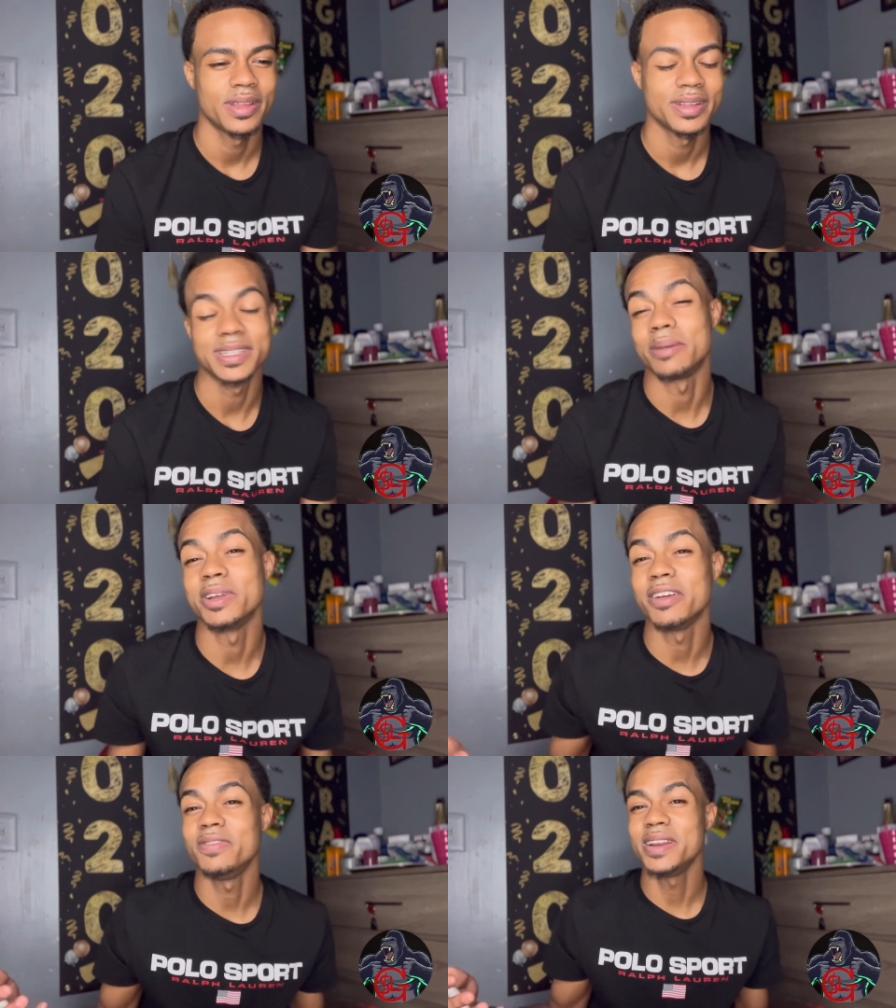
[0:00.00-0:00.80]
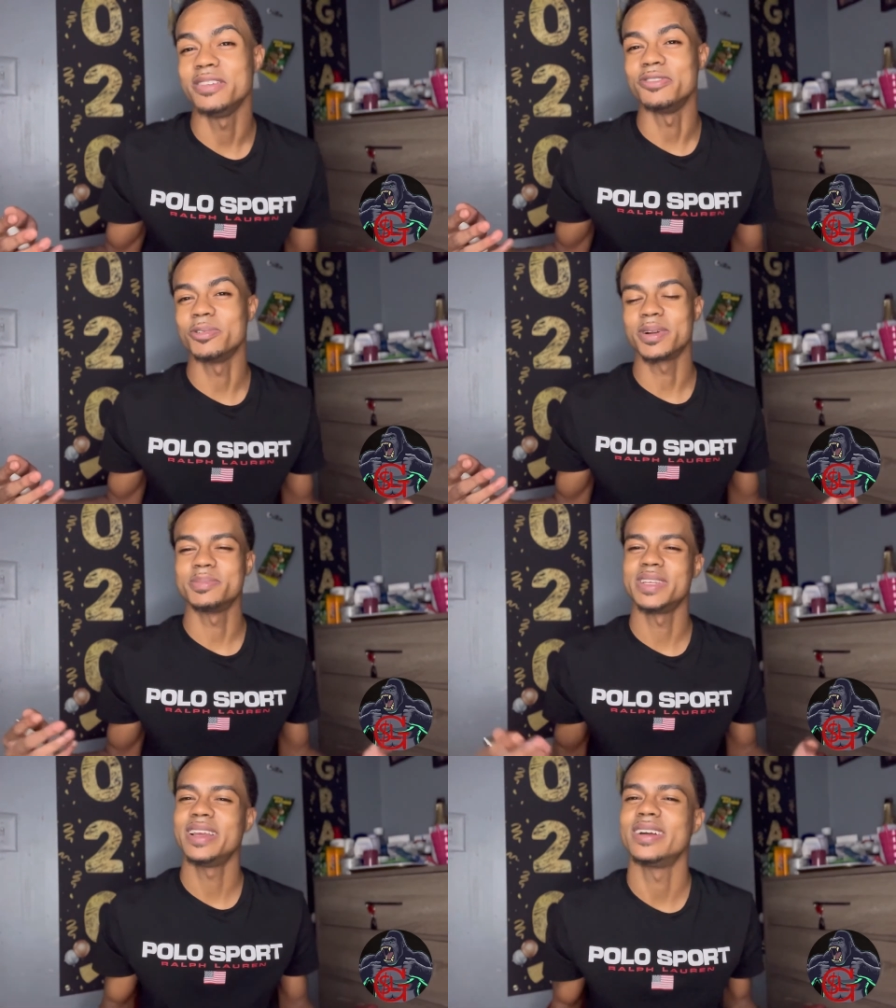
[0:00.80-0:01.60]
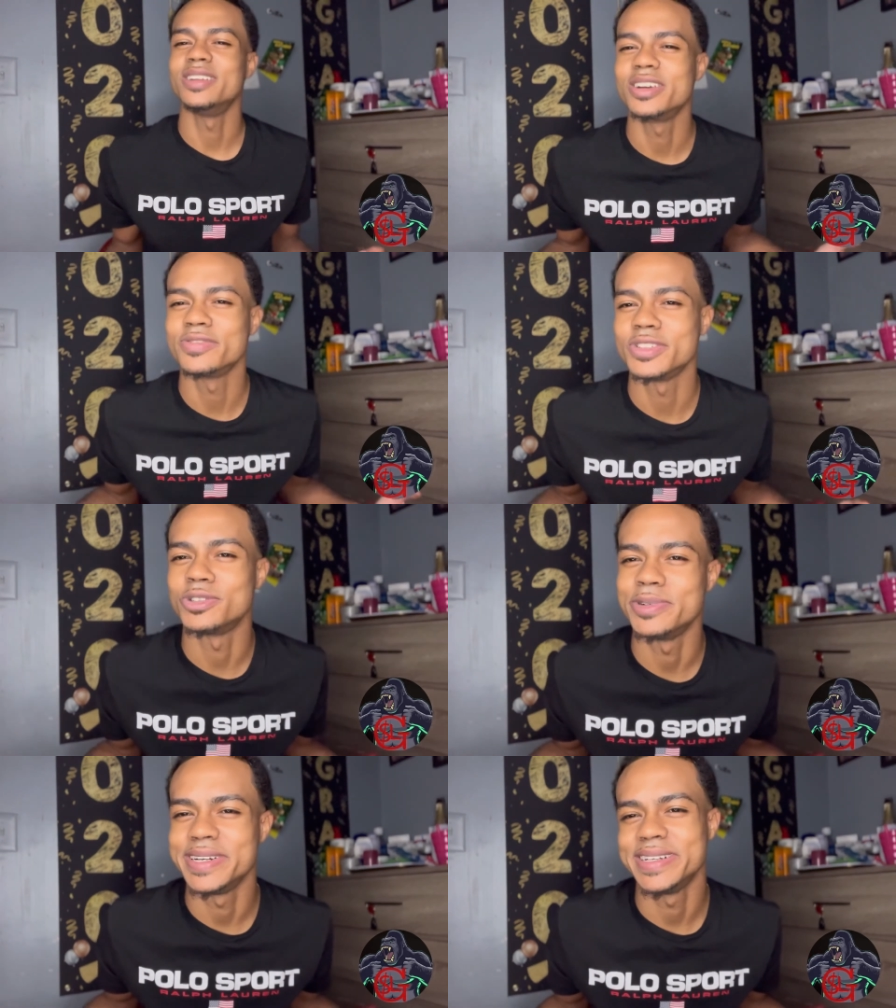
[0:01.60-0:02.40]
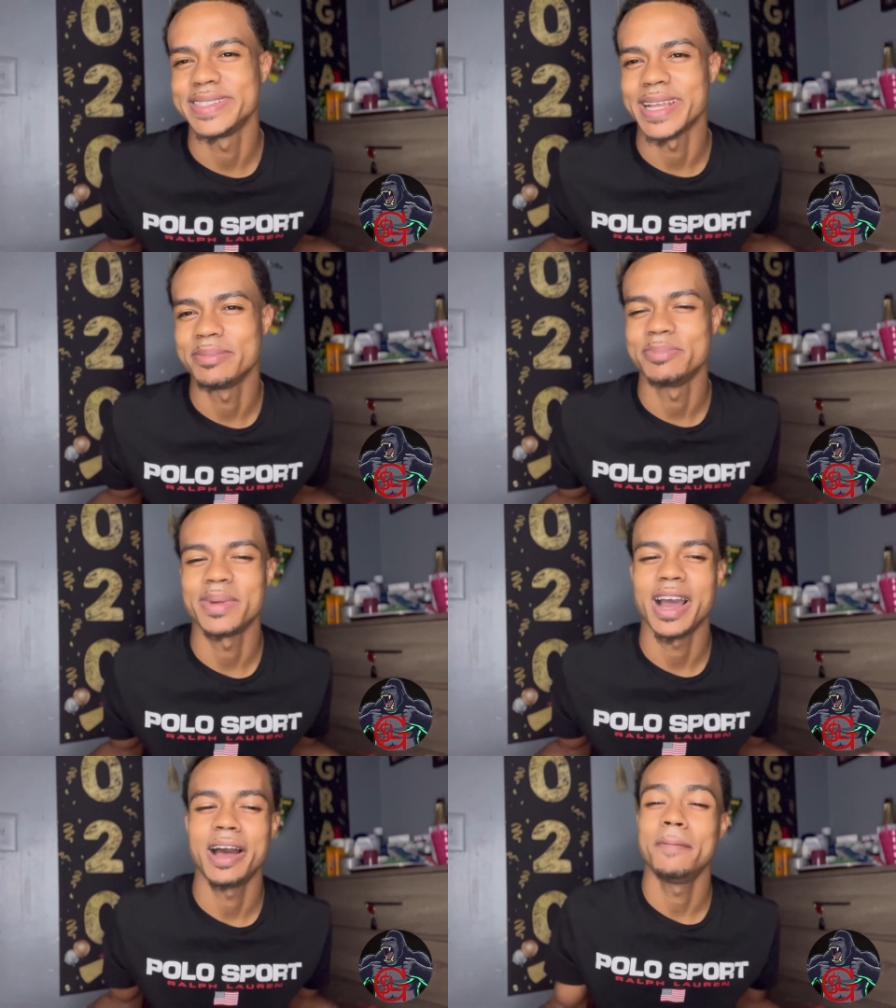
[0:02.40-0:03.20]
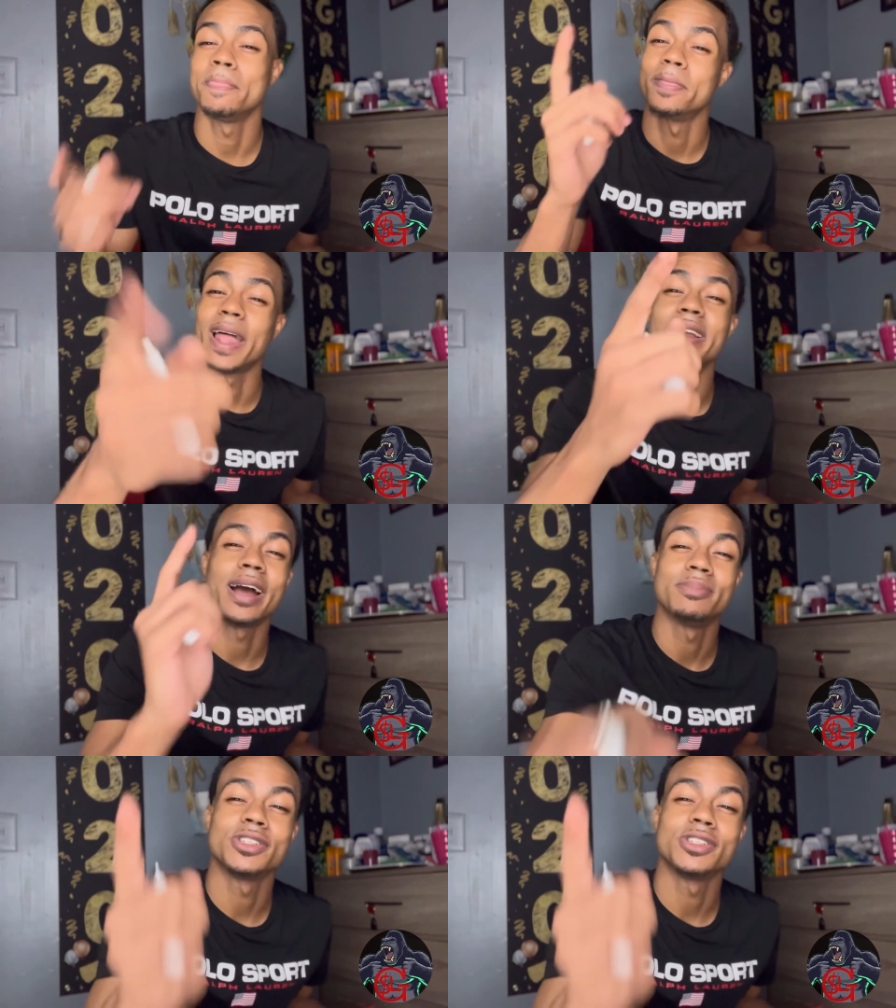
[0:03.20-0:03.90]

time to get ready for what I'm saying. Good looking for tuning in, stopping by. Like, comment,